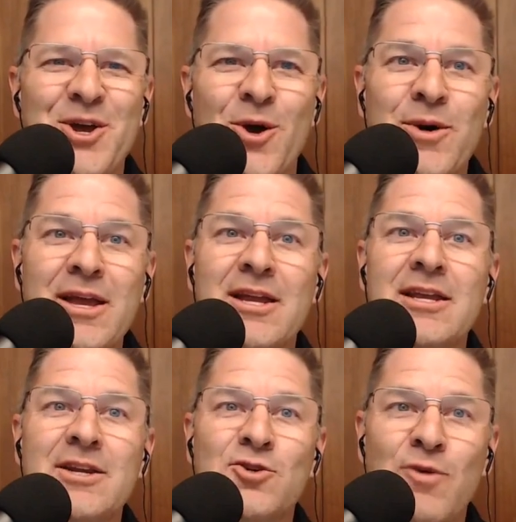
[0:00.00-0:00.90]
coding, and you
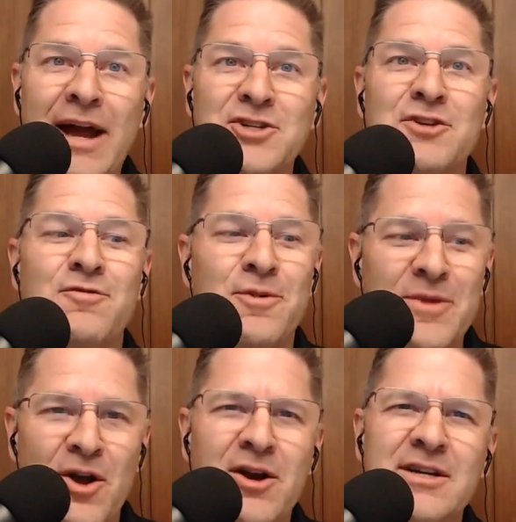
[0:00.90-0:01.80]
need direction from
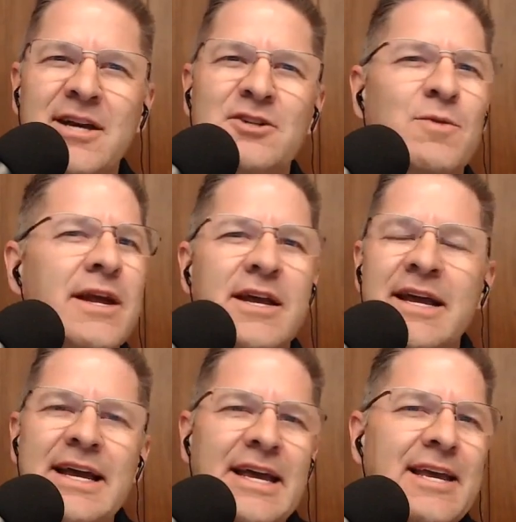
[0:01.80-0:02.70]
the architects, right?
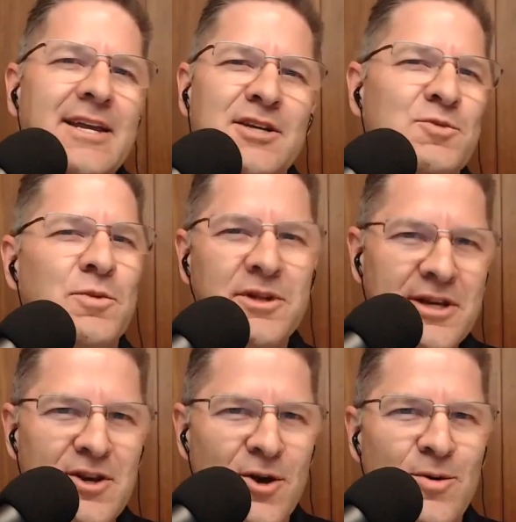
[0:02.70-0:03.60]
It is
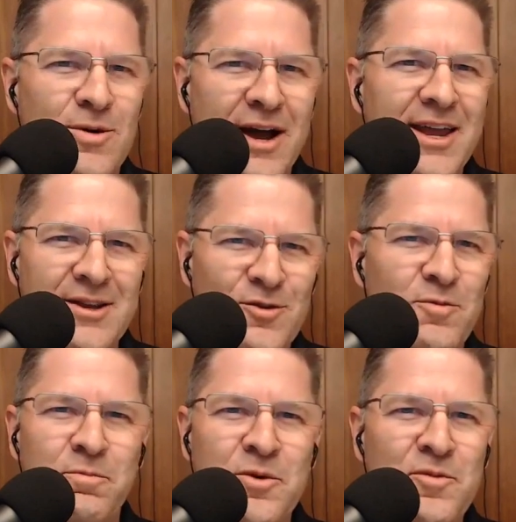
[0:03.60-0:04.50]
really no, and you've
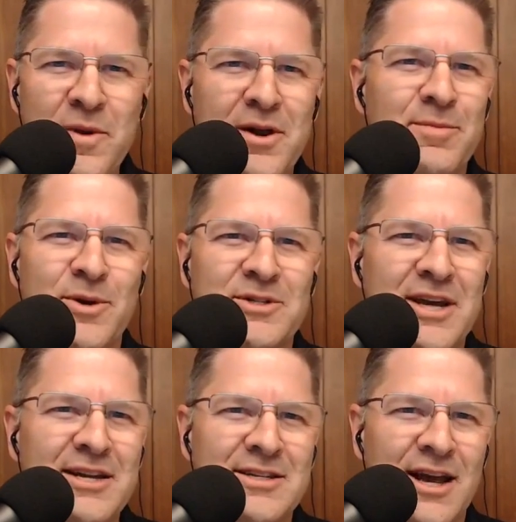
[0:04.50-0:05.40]
you've been on both
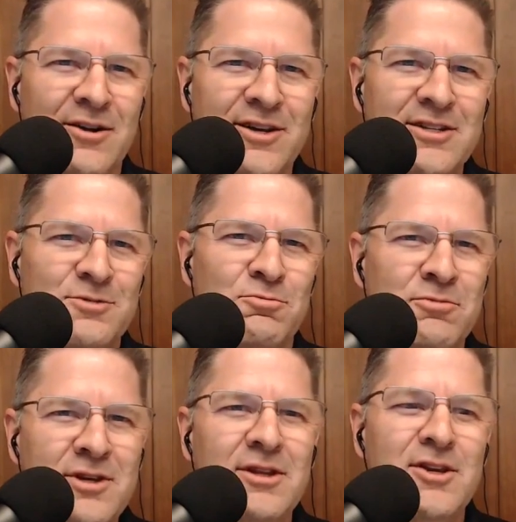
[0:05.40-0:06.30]
sides now. It's
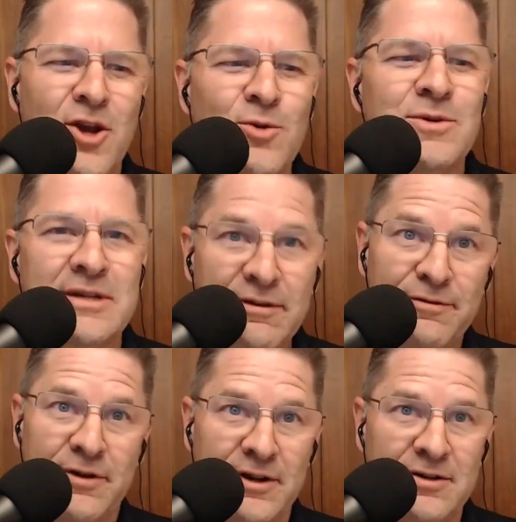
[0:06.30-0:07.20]
really no
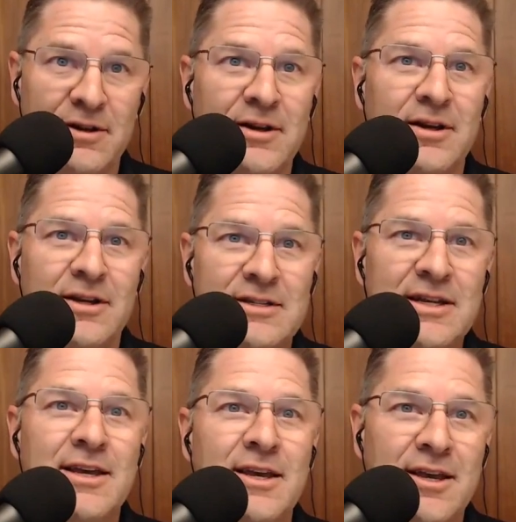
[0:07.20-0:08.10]
different
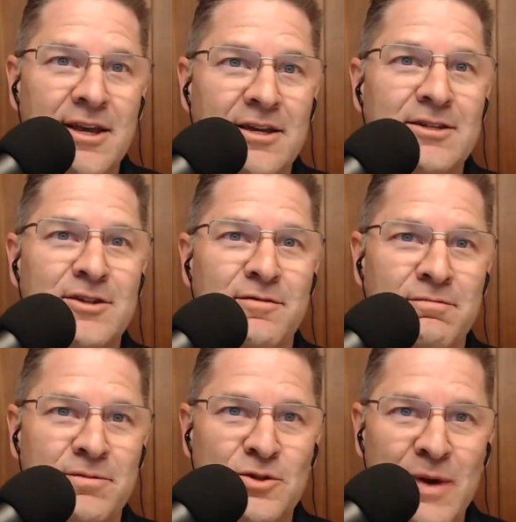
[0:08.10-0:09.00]
digging into
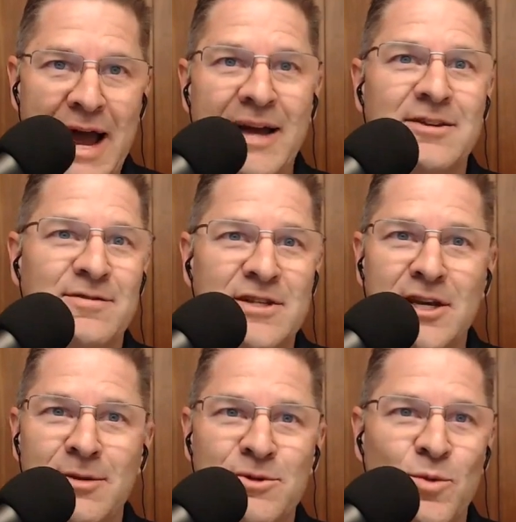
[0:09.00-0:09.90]
to active
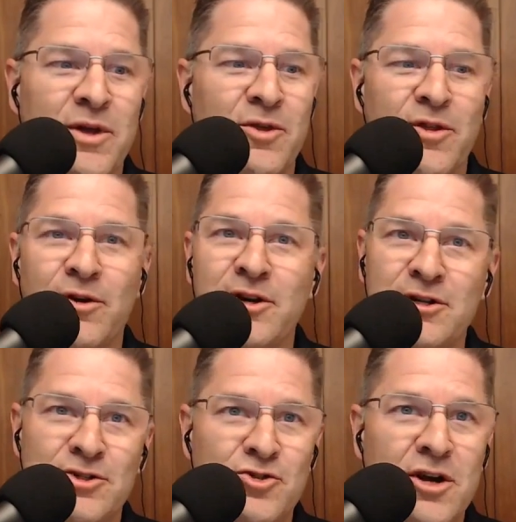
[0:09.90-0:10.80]
teams, whether they're in
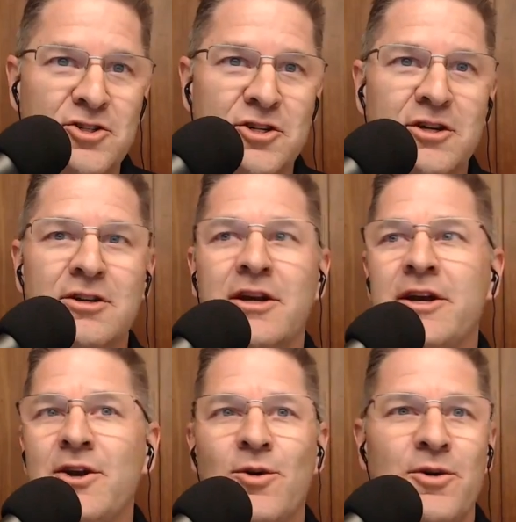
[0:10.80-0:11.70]
construction
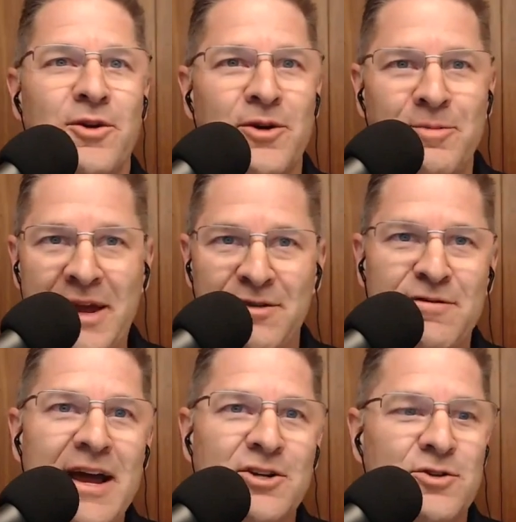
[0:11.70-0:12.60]
or they're in
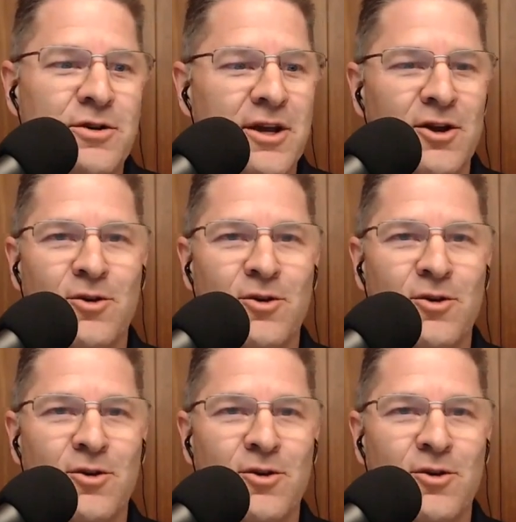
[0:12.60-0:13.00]
manufacturing